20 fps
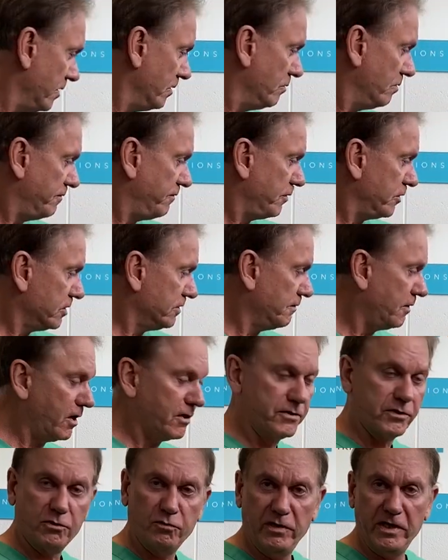Well, first of all,
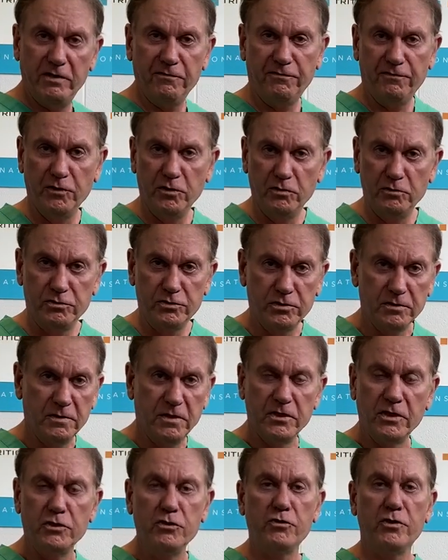the green foods,
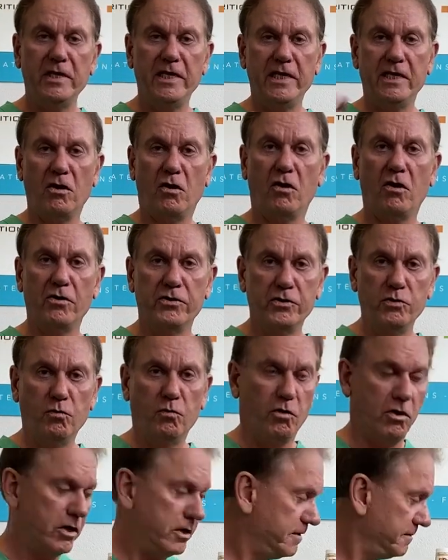you can eat all you
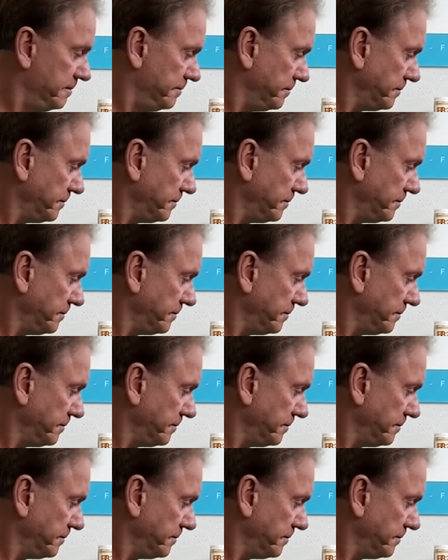want.